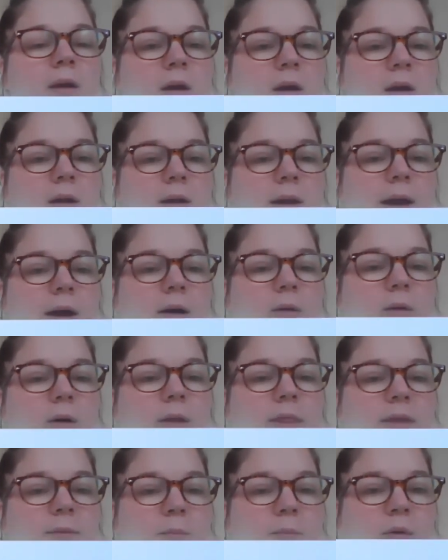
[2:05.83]
Now,
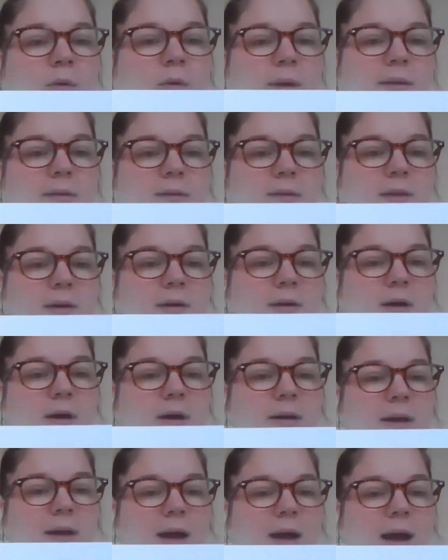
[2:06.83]
the points that are
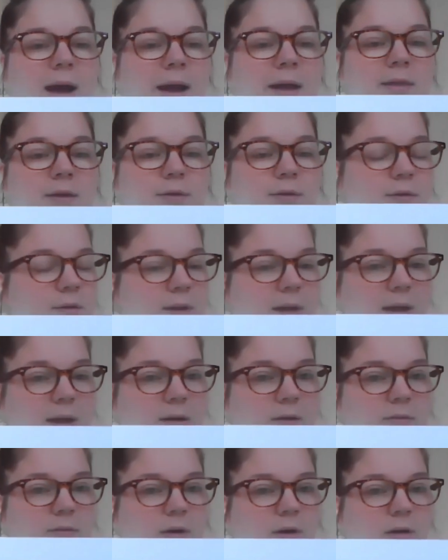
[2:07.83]
on either side
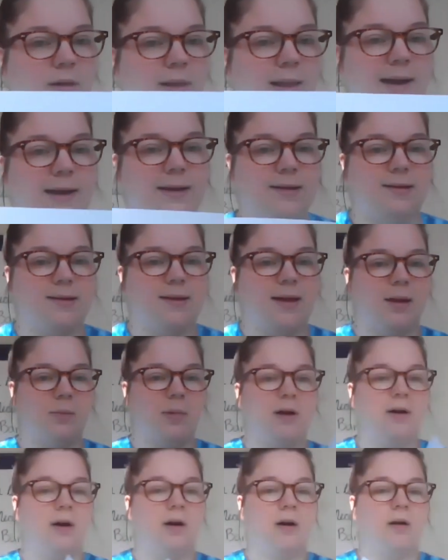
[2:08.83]
of our line
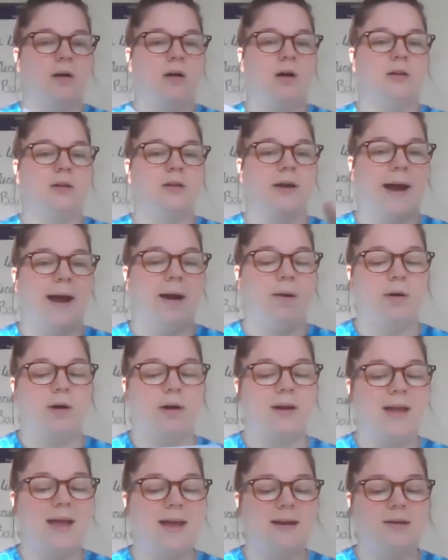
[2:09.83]
segment are called our
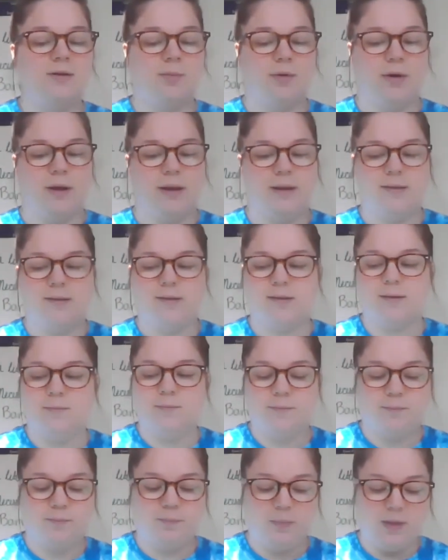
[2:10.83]
endpoints.
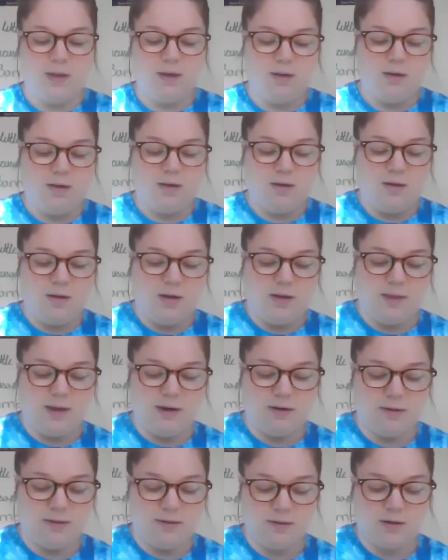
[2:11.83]
They
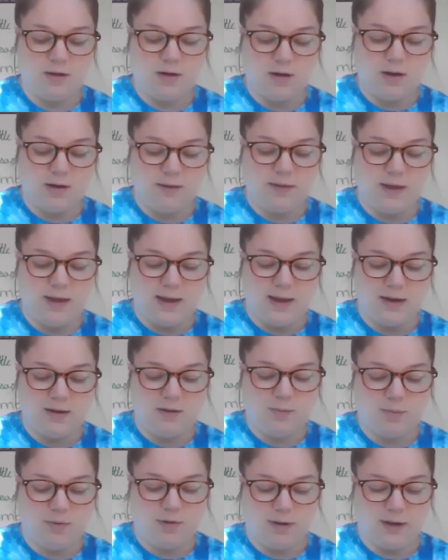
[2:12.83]
are called the
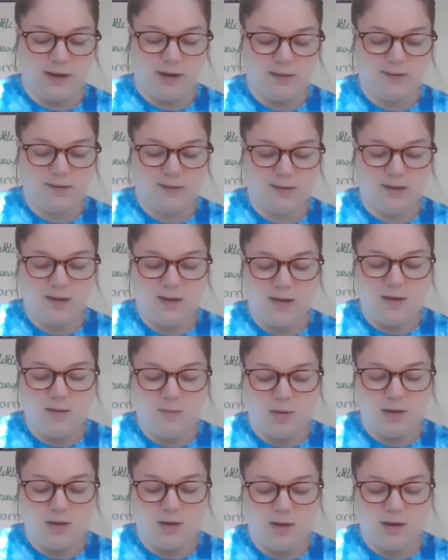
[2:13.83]
endpoints
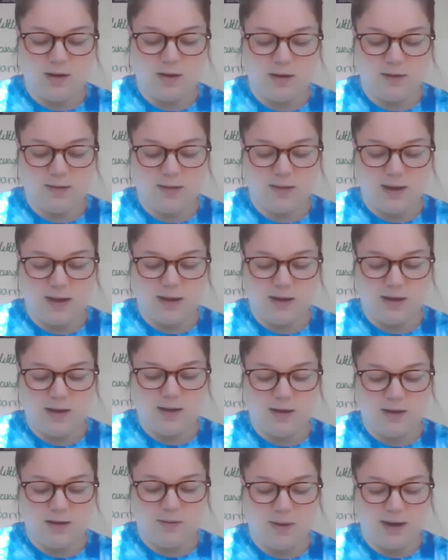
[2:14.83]
because they
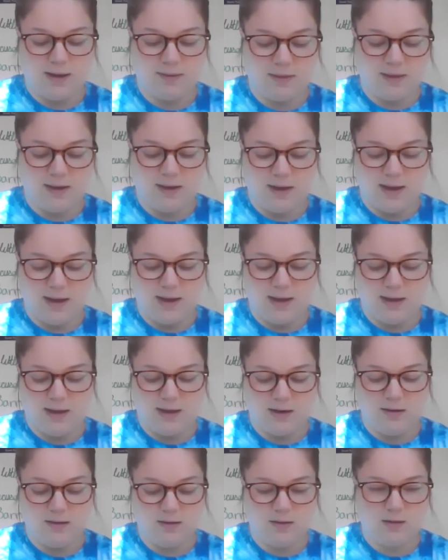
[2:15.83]
come at the
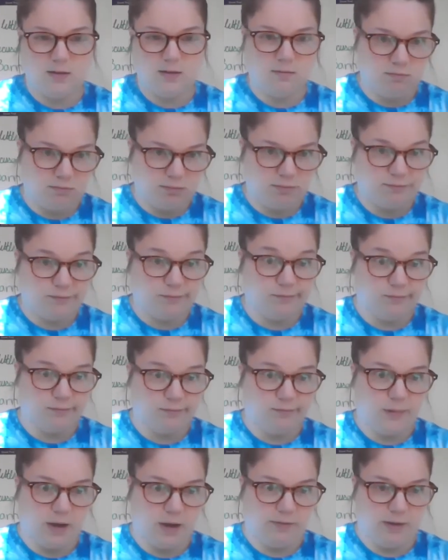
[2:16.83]
end,
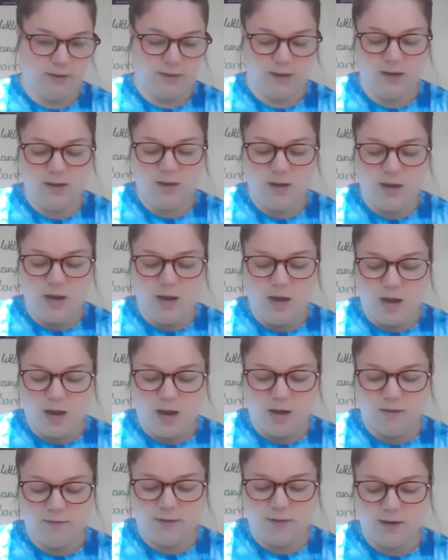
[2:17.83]
obviously,
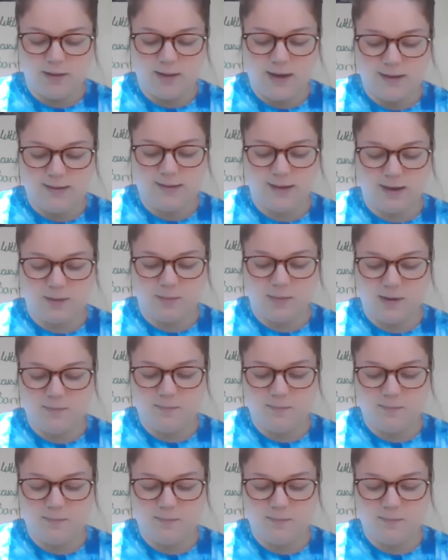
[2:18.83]
of our line segment.